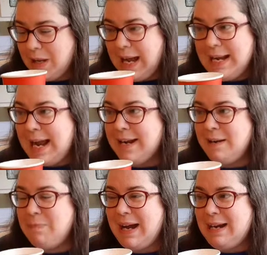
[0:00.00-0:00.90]
I, I,
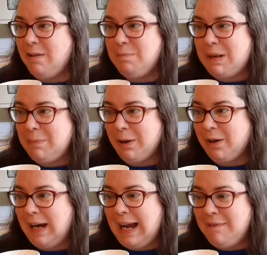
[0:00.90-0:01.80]
but I don't
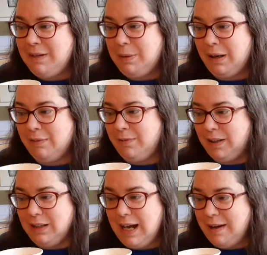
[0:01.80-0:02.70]
remember having the parts
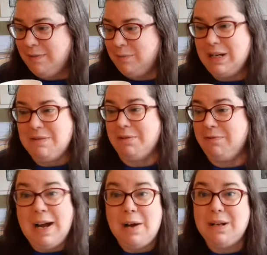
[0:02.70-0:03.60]
fall off and we never
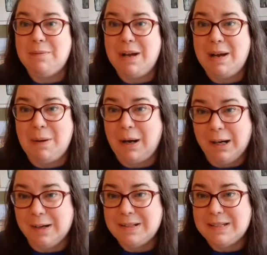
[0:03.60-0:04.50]
found a, a
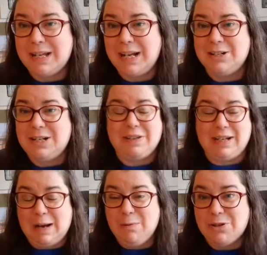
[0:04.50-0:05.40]
part underneath
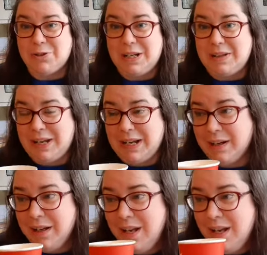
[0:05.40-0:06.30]
the couch or anything.